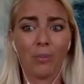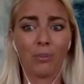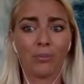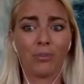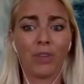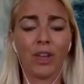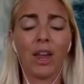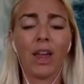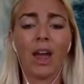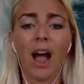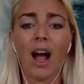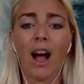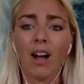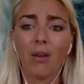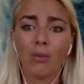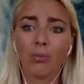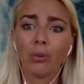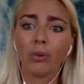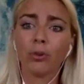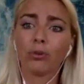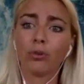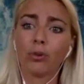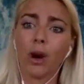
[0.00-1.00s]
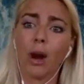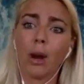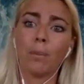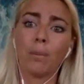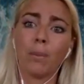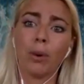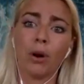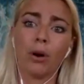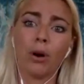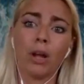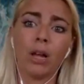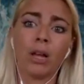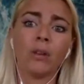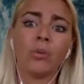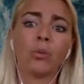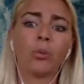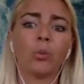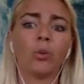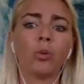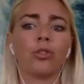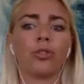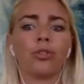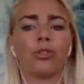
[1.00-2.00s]
They have prescribed burnings,
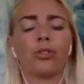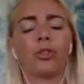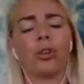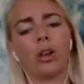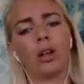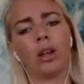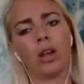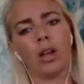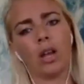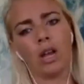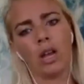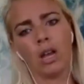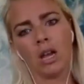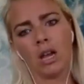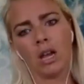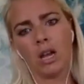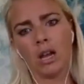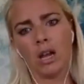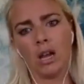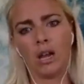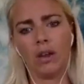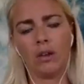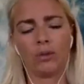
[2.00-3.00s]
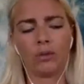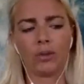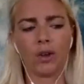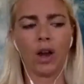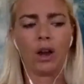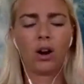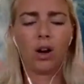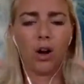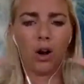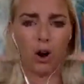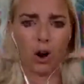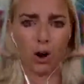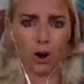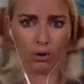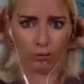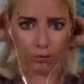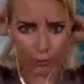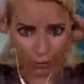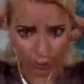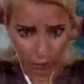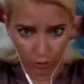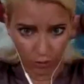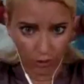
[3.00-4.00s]
which is kind of hard
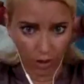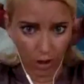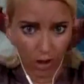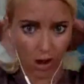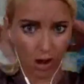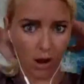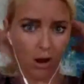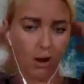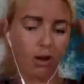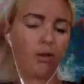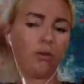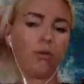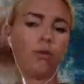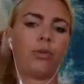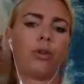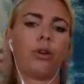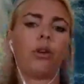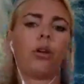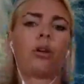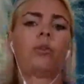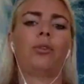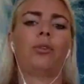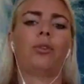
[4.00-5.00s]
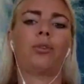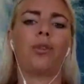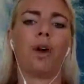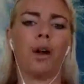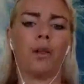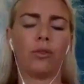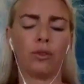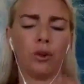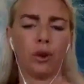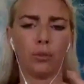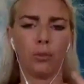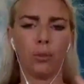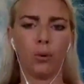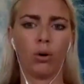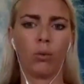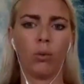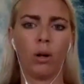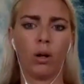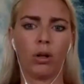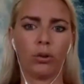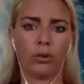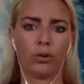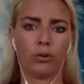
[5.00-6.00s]
for the kudzu vines that are more
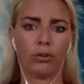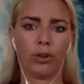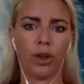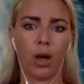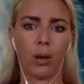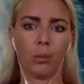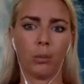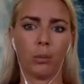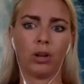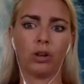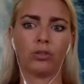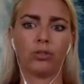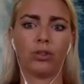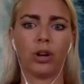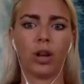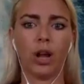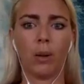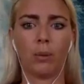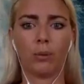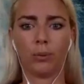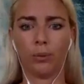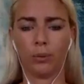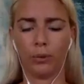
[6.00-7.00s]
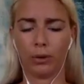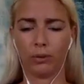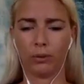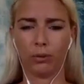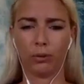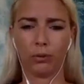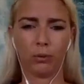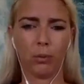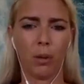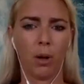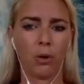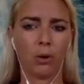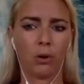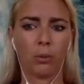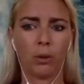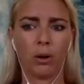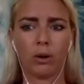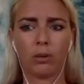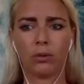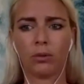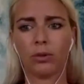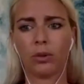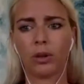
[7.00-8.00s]
well-established. It helps with like the smaller
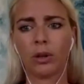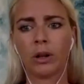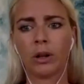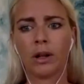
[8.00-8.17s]
ones.